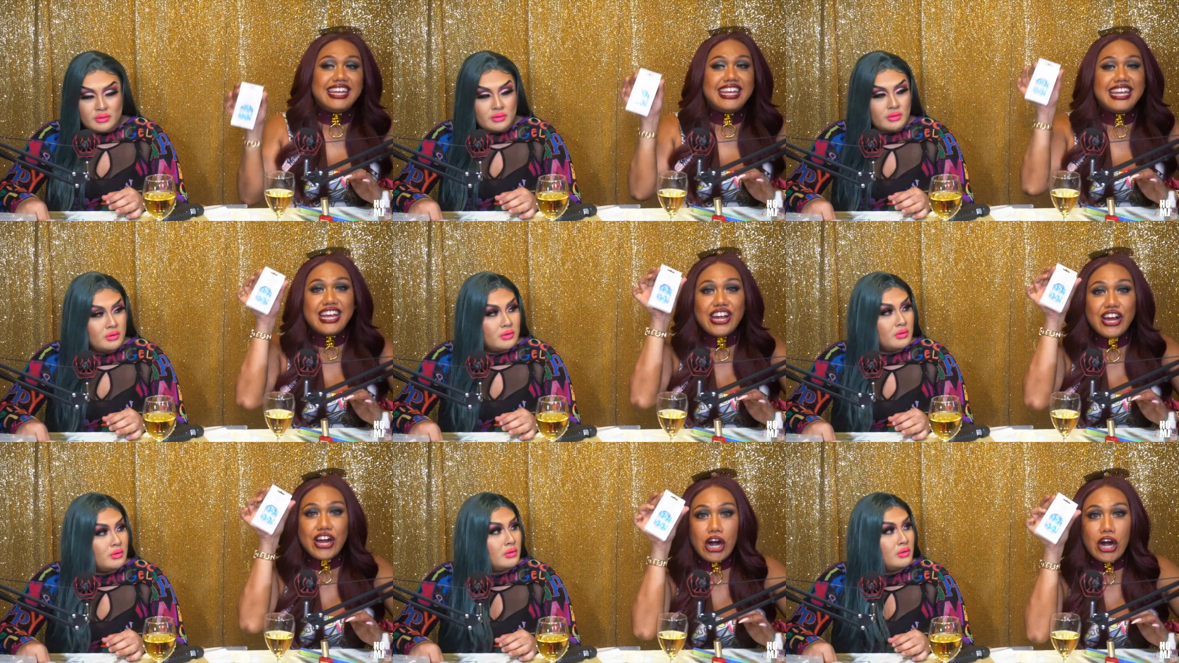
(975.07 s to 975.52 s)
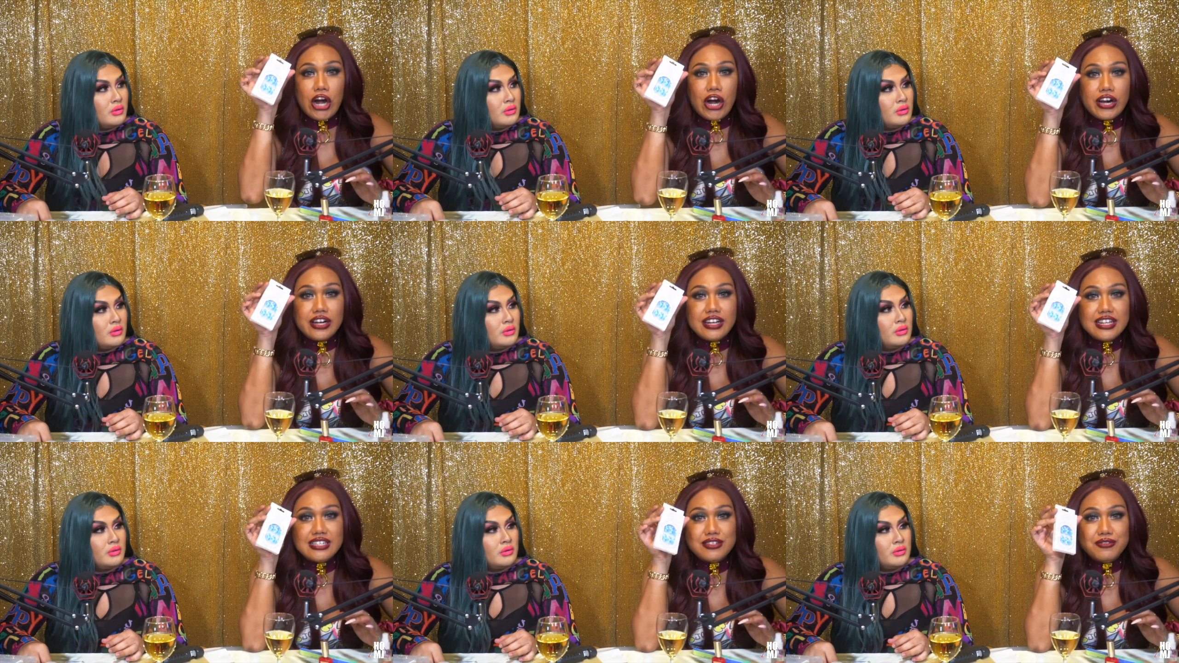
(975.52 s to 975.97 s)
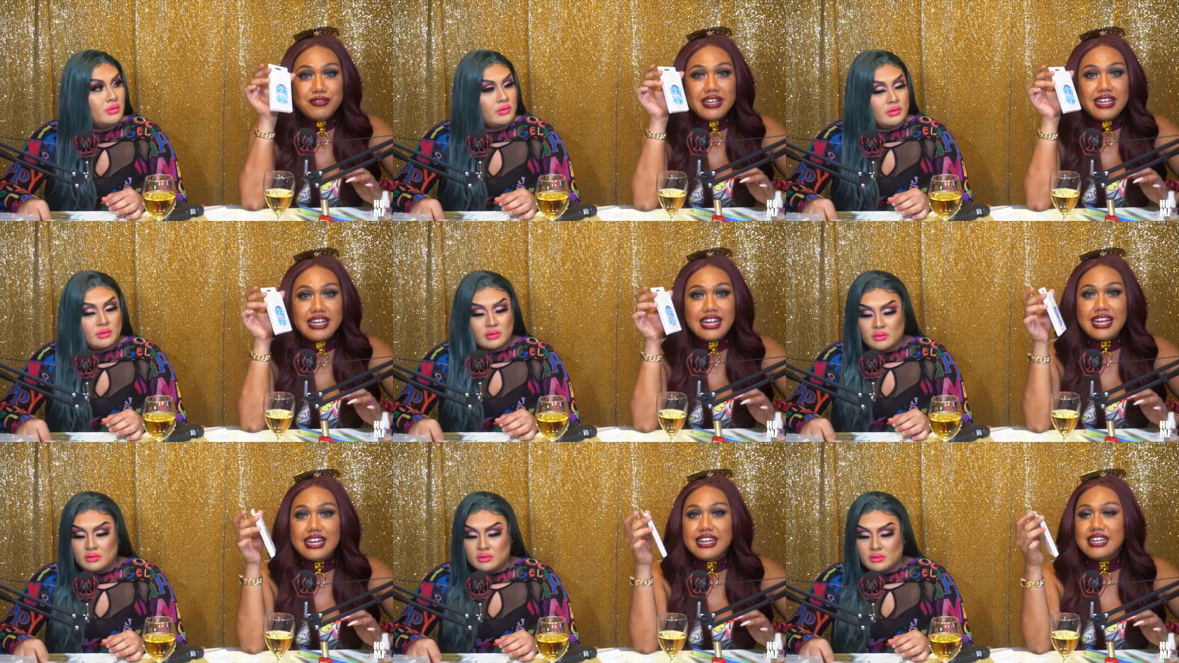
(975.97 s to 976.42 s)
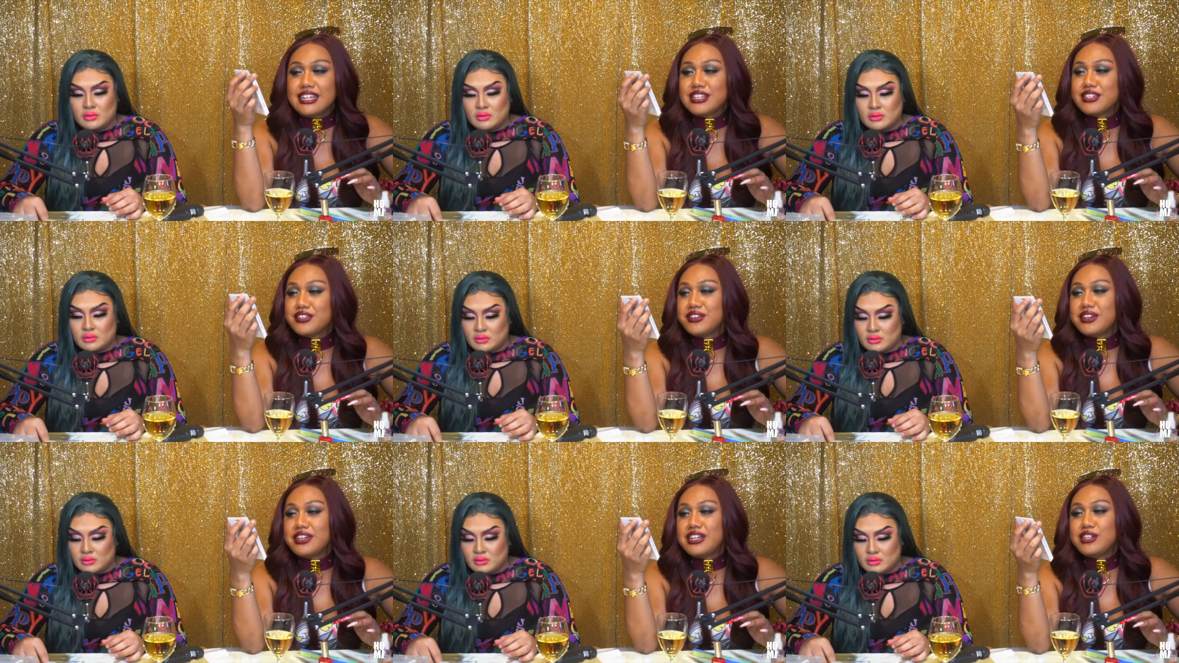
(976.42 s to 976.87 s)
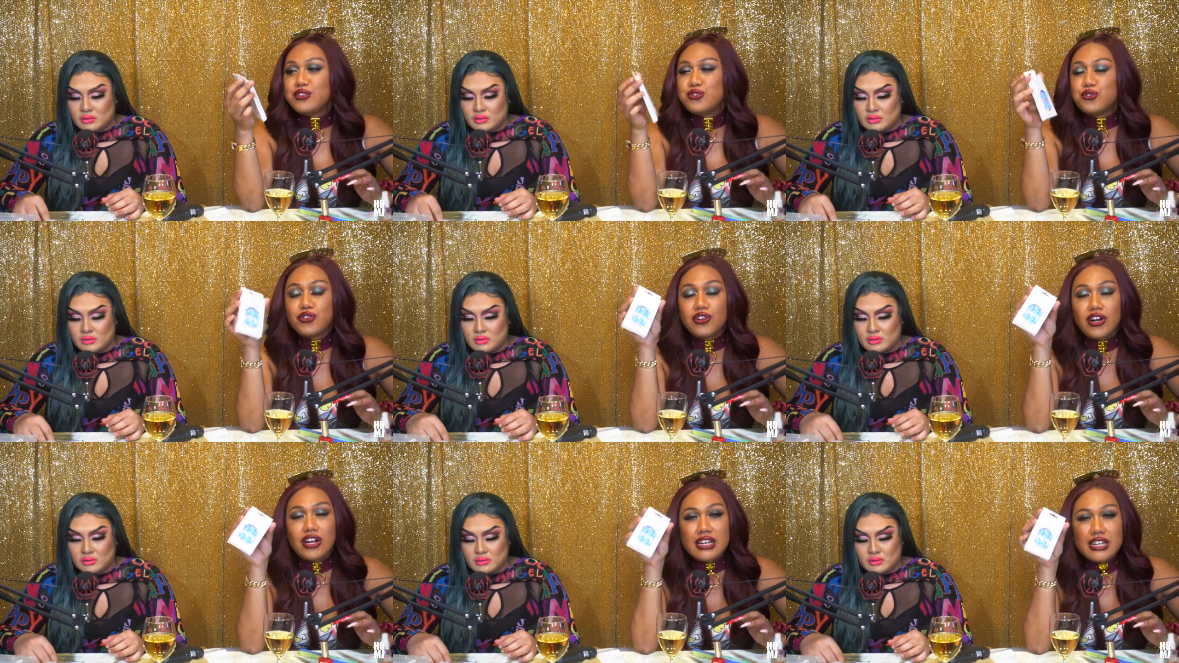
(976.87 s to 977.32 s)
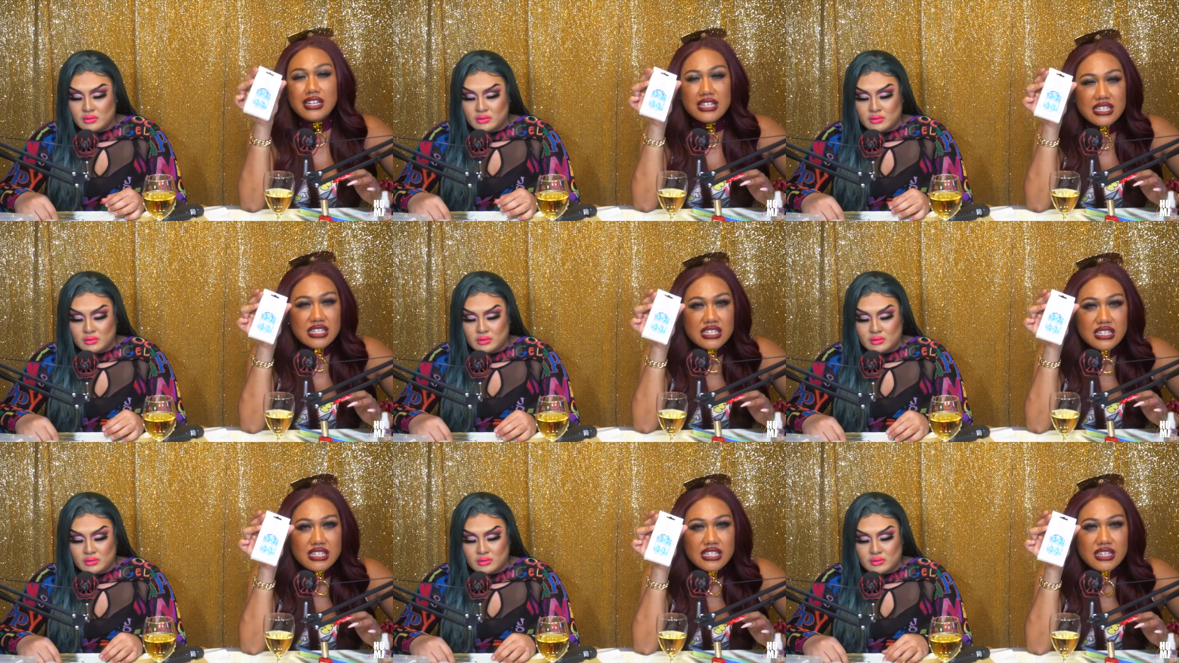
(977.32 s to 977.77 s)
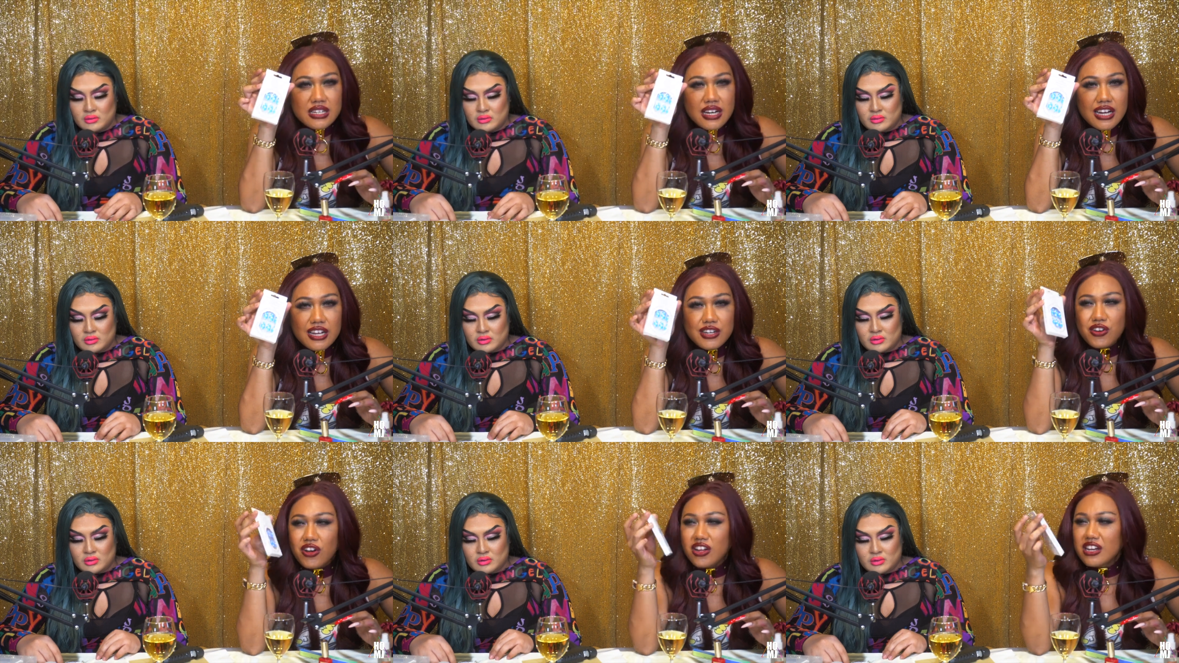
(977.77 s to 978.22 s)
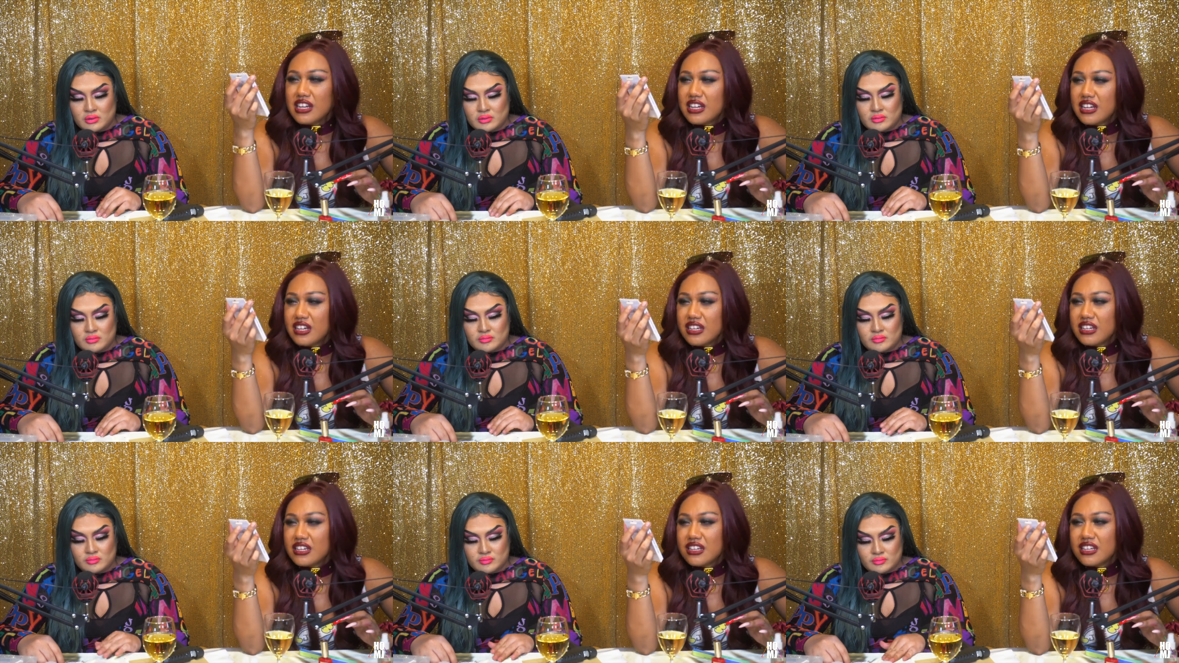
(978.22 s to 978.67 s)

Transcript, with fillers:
Speaker 1: here, these were like literally two dollars. A dollar?